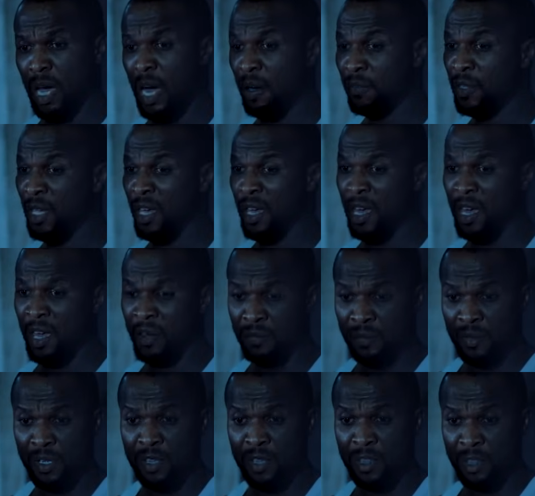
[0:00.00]
After
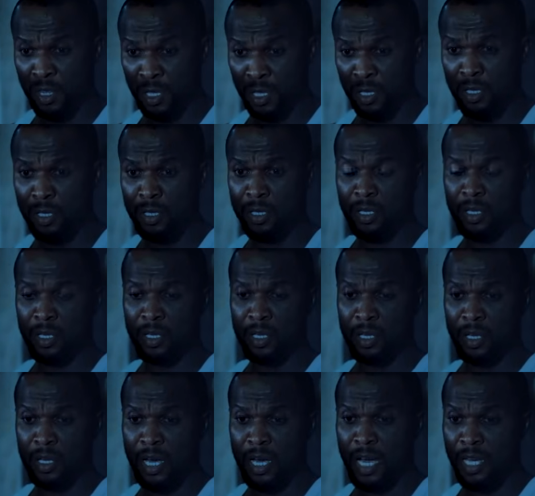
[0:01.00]
everything
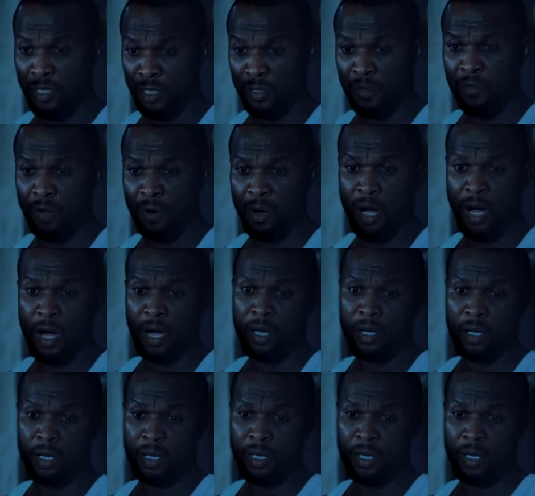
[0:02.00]
I did for her,